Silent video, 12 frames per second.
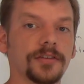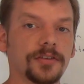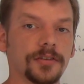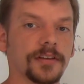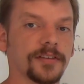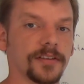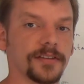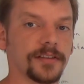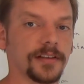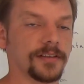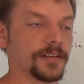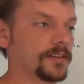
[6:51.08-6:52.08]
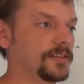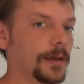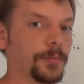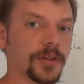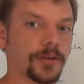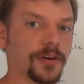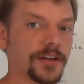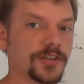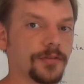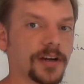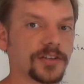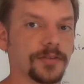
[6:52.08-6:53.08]
it's a step in the right
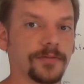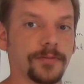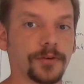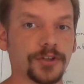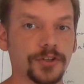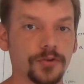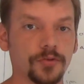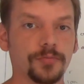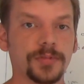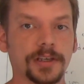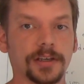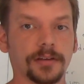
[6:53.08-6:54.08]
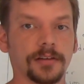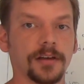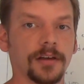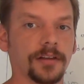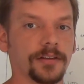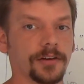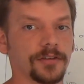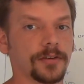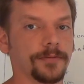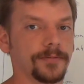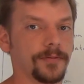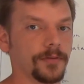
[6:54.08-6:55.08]
direction for you being there
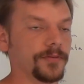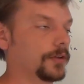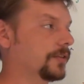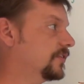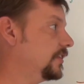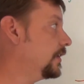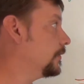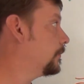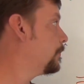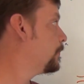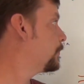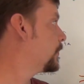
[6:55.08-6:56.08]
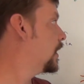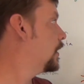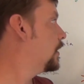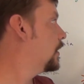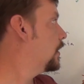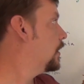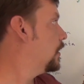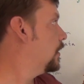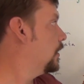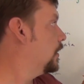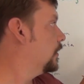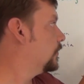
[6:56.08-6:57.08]
to fulfill the sale.
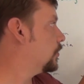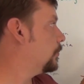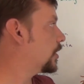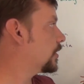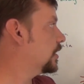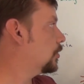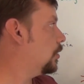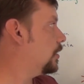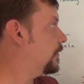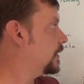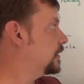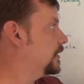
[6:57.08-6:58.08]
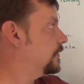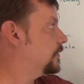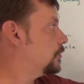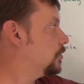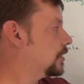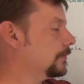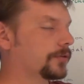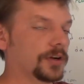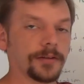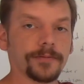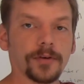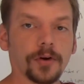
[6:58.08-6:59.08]
So marketing qualified lead, they're looking for
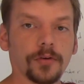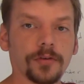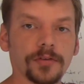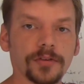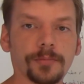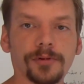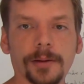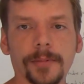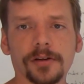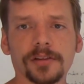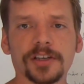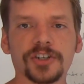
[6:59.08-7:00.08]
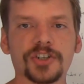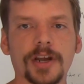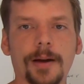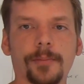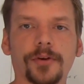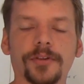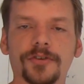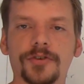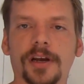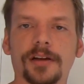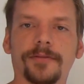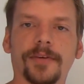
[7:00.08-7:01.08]
info. They're primarily a shopper. They're
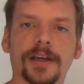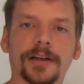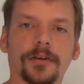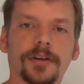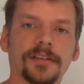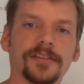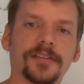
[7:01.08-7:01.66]
trying to find out, is